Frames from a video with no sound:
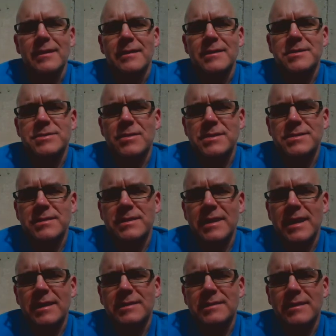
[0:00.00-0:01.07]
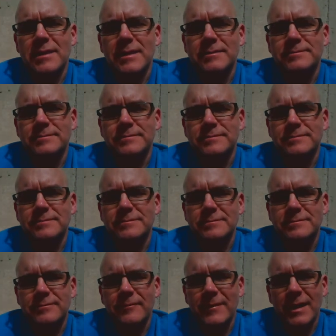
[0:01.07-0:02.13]
There's also that,
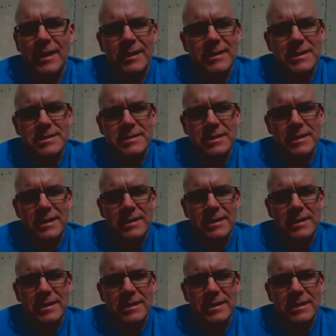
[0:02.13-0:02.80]
I guess,